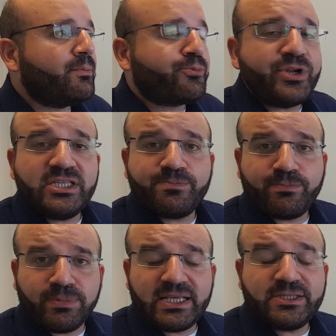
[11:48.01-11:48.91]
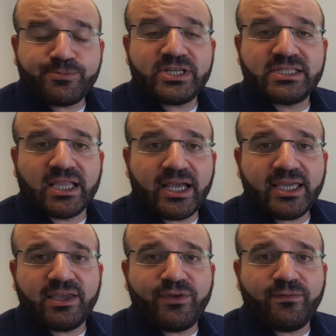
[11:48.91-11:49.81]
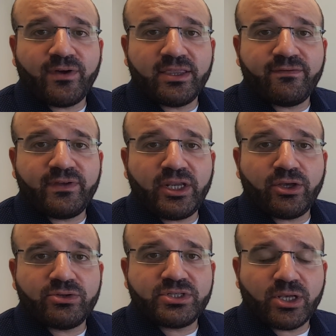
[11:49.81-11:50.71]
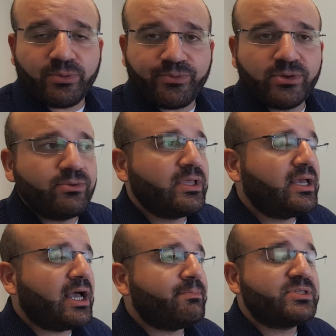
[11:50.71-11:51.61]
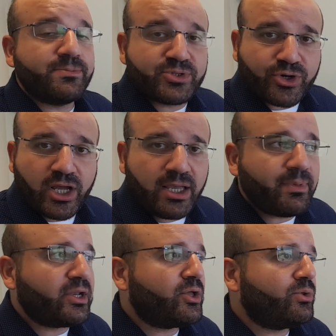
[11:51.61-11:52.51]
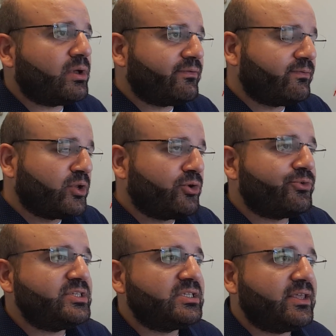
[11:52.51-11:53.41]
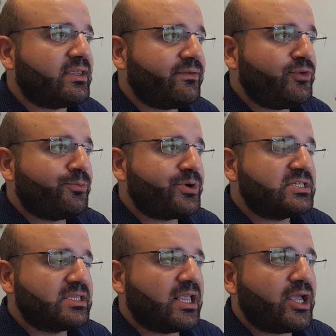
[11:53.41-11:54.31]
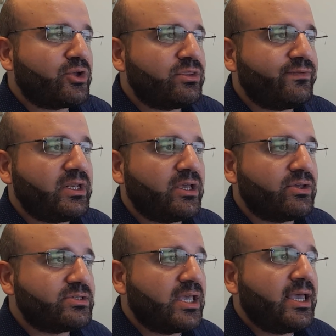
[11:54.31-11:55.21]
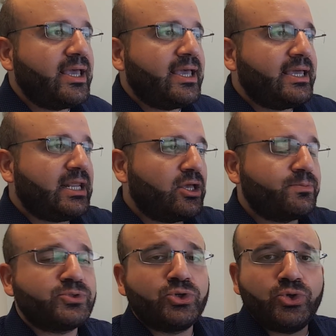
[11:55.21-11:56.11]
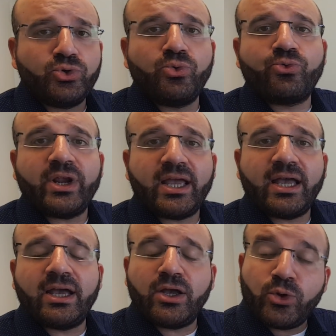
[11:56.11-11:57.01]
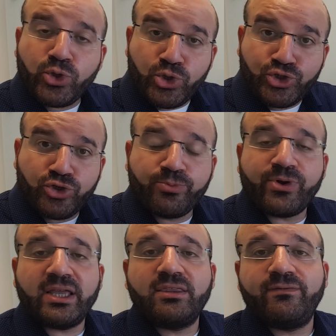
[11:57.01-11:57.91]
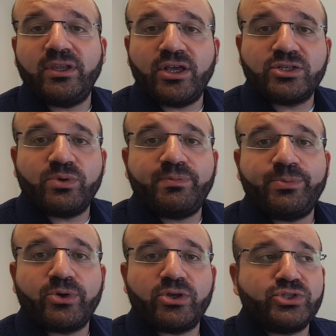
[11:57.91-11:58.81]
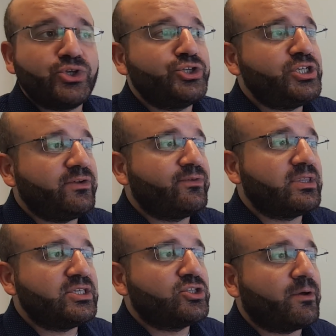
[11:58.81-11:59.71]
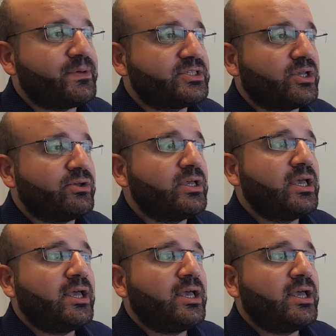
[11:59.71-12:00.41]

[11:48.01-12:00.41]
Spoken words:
Please press like if you find the videos helpful. Subscribe. I know I've learned recently that if you press like on the videos, it helps Google or YouTube rank the videos when people go searching for these topics. So